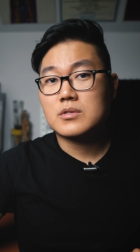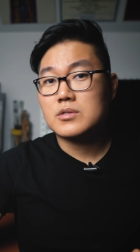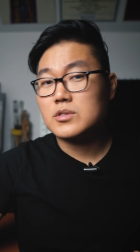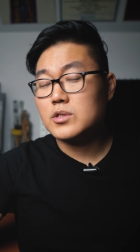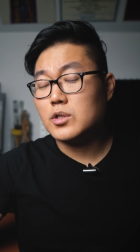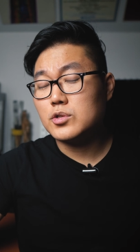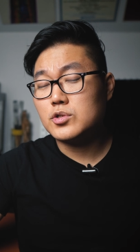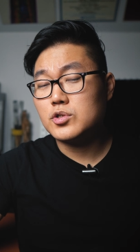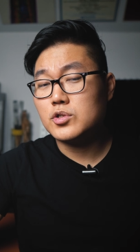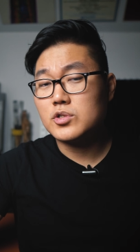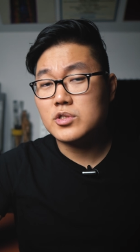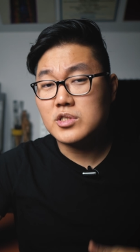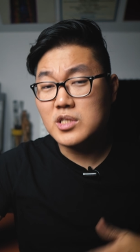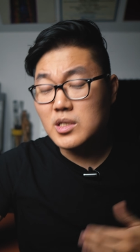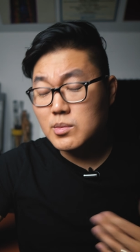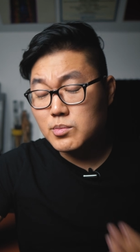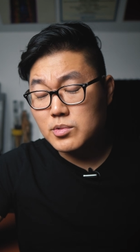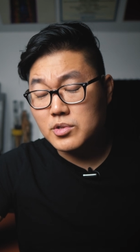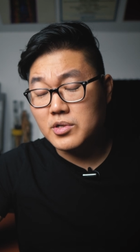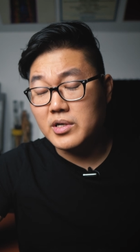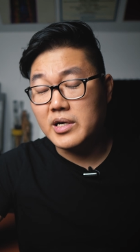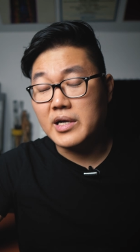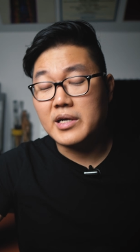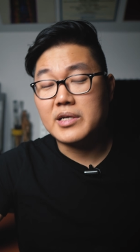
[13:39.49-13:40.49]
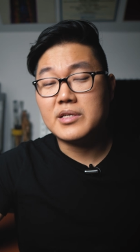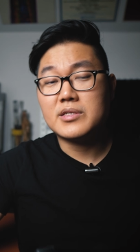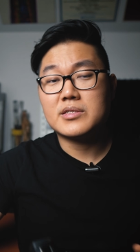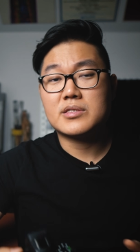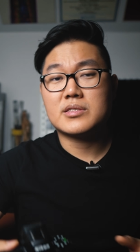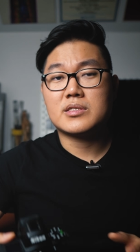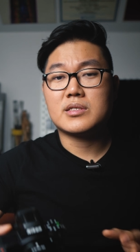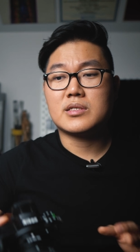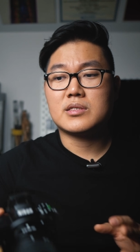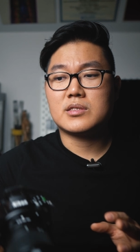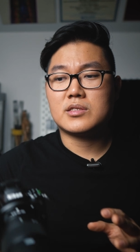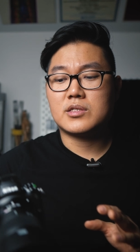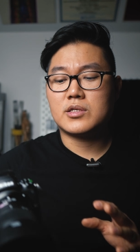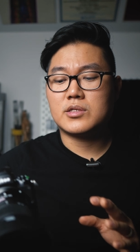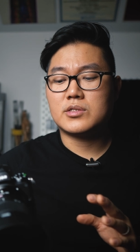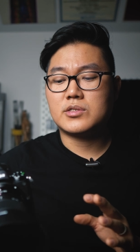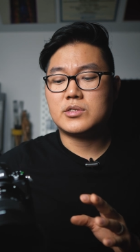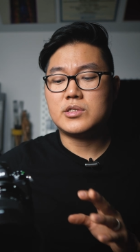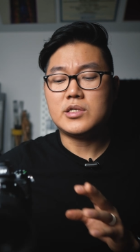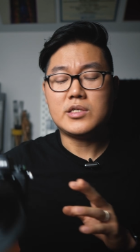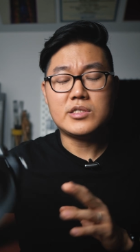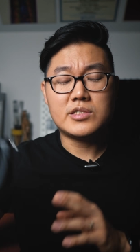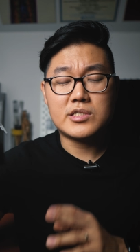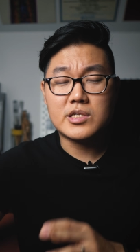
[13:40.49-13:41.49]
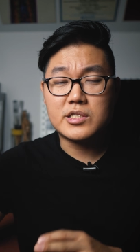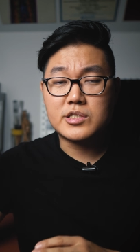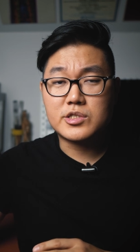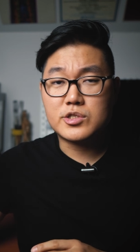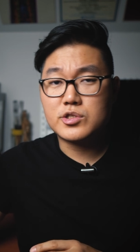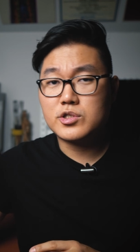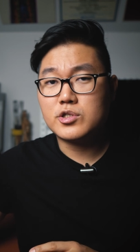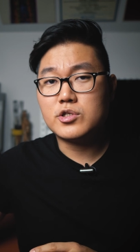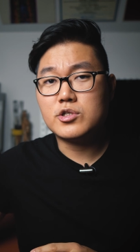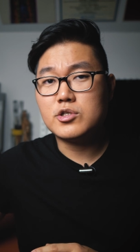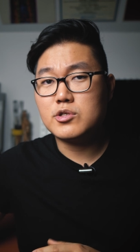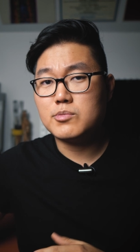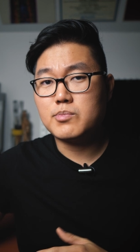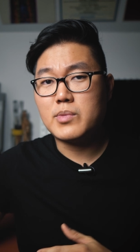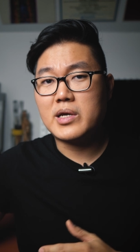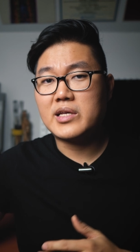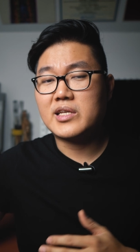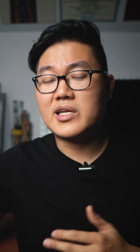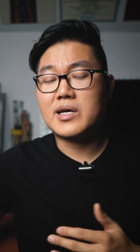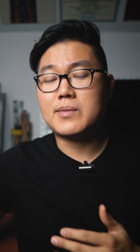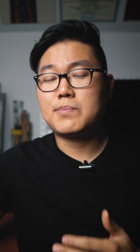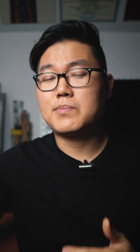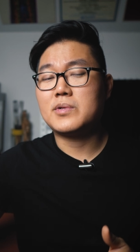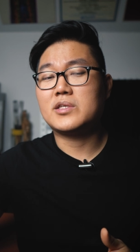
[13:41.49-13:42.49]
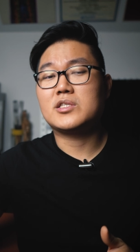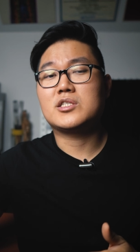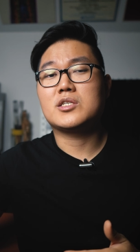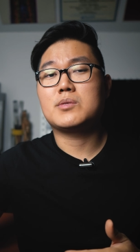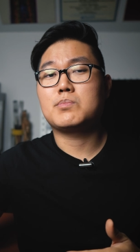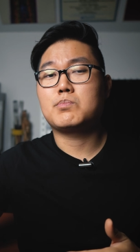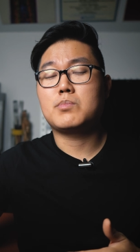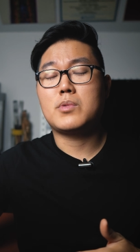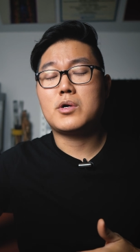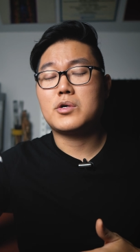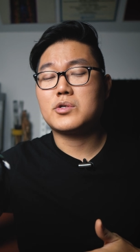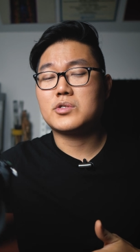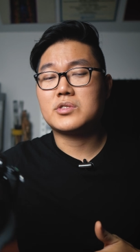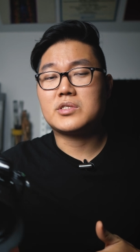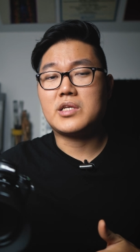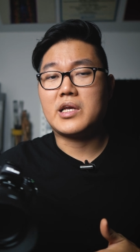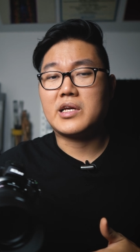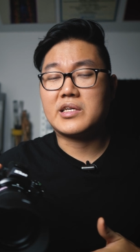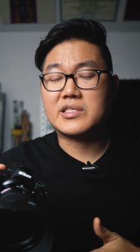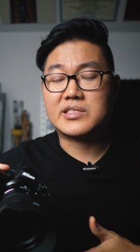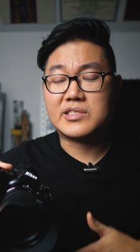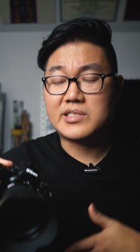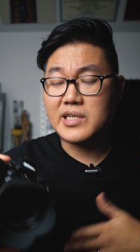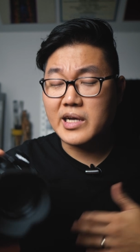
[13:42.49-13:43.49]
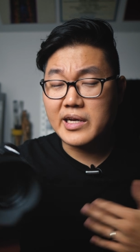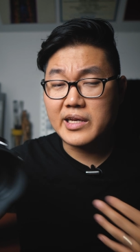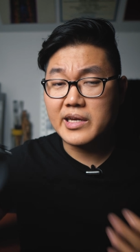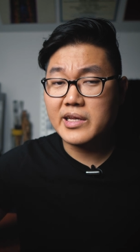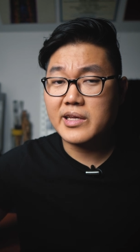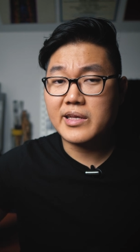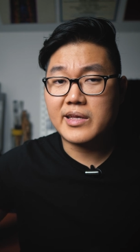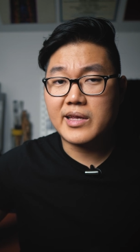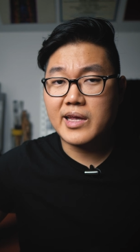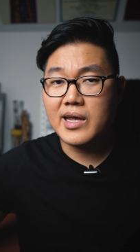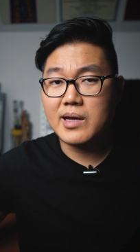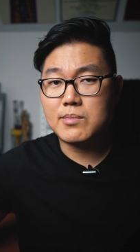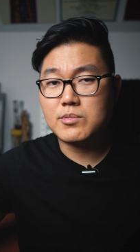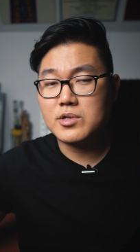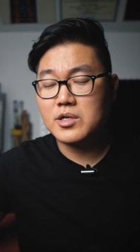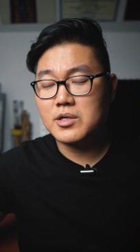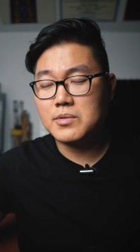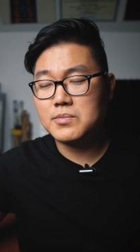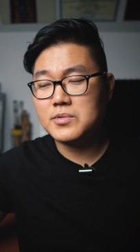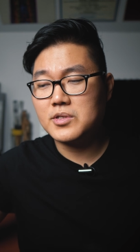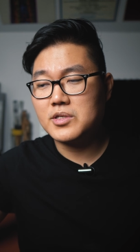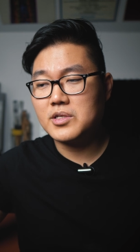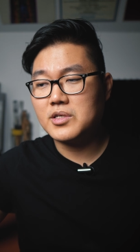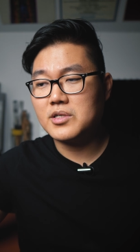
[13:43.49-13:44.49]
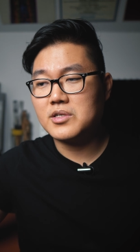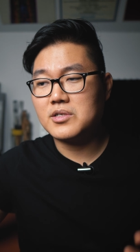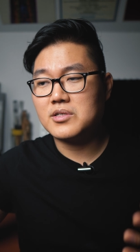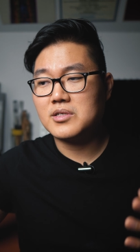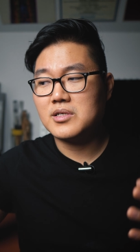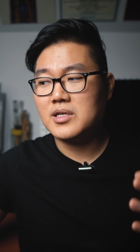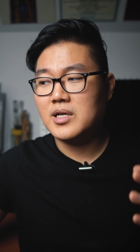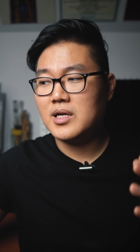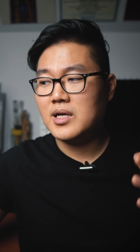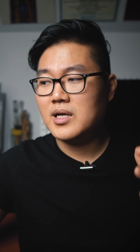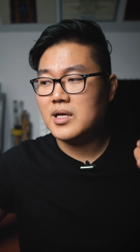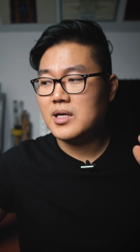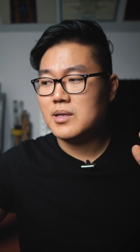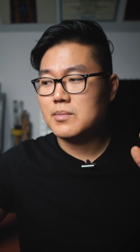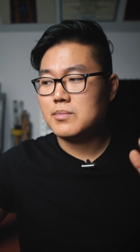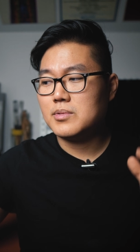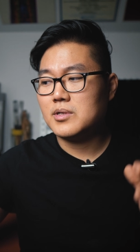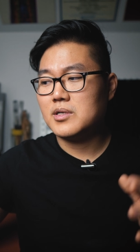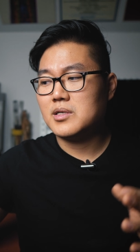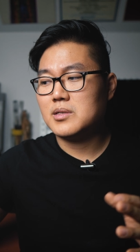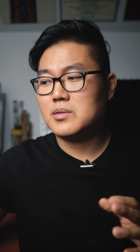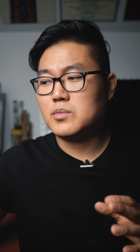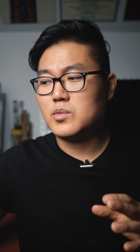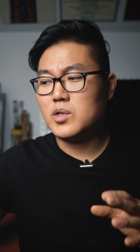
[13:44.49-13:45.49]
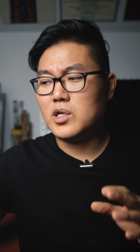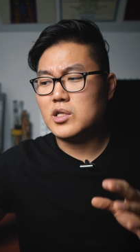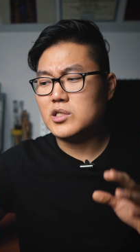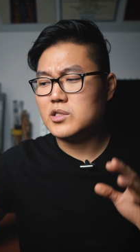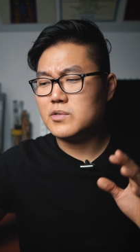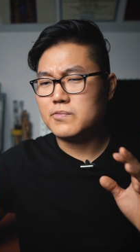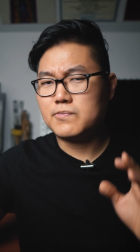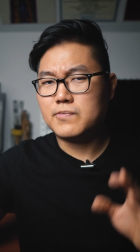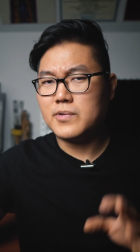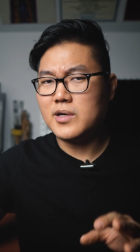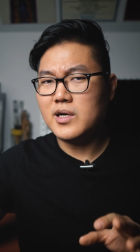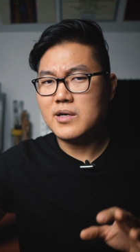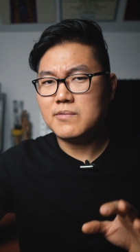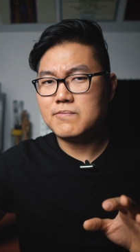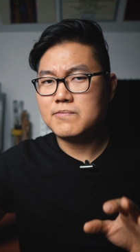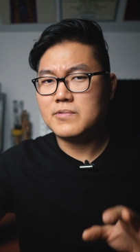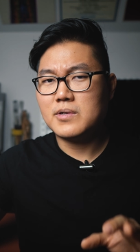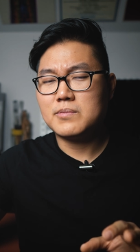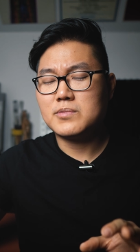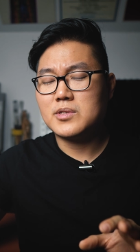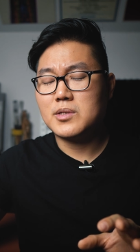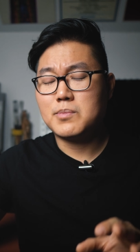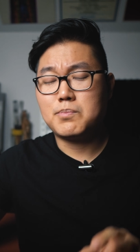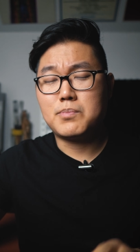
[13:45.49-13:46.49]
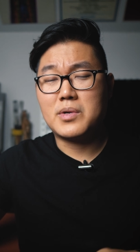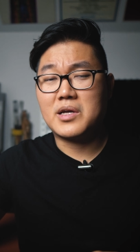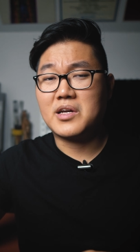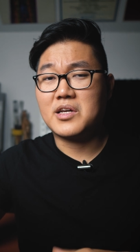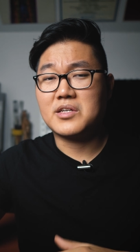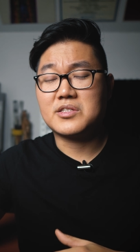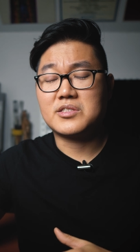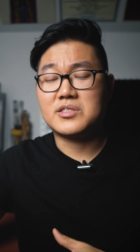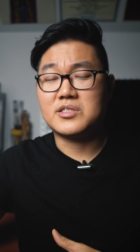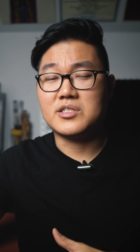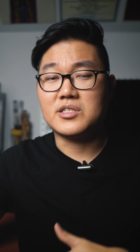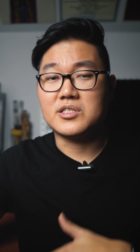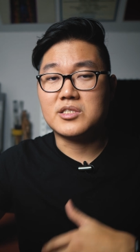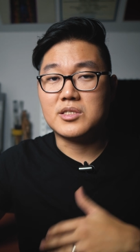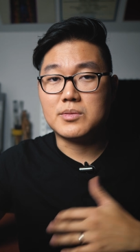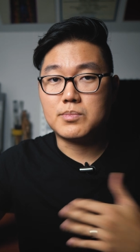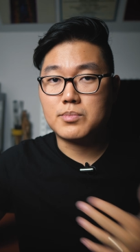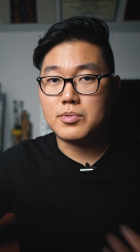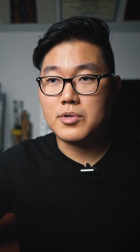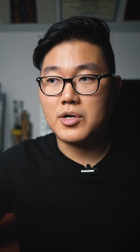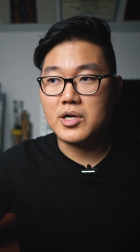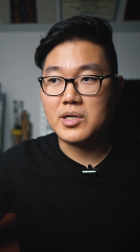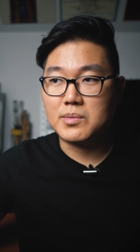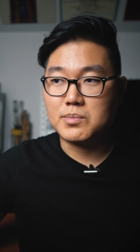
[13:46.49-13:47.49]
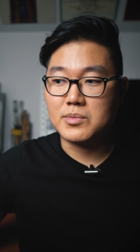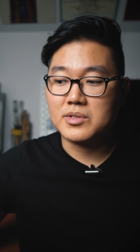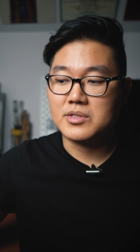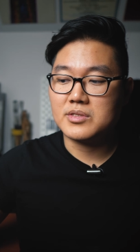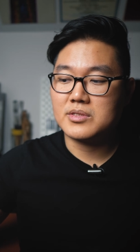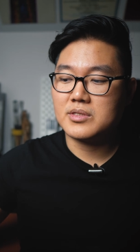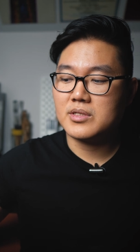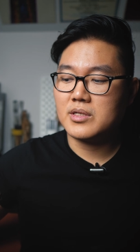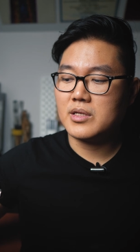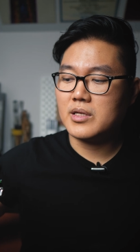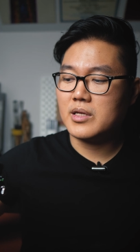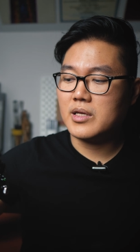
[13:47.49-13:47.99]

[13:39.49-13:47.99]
So to summarize, the Z6 II may not be the most exciting camera of the year, but it's far from the biggest disappointment.